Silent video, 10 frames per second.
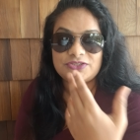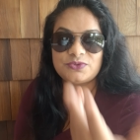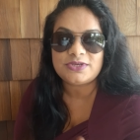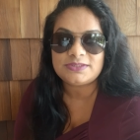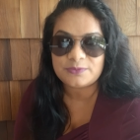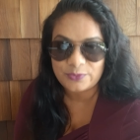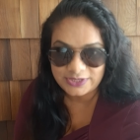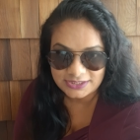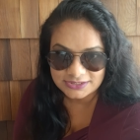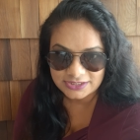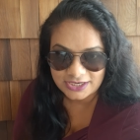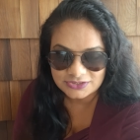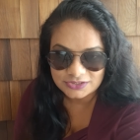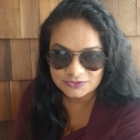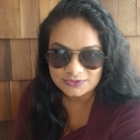Tourism Queen
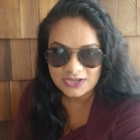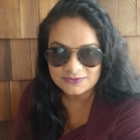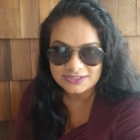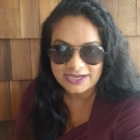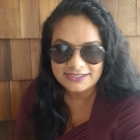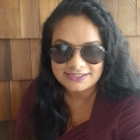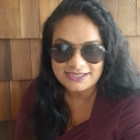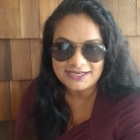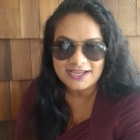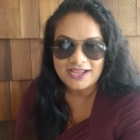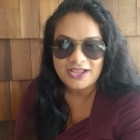International 2019.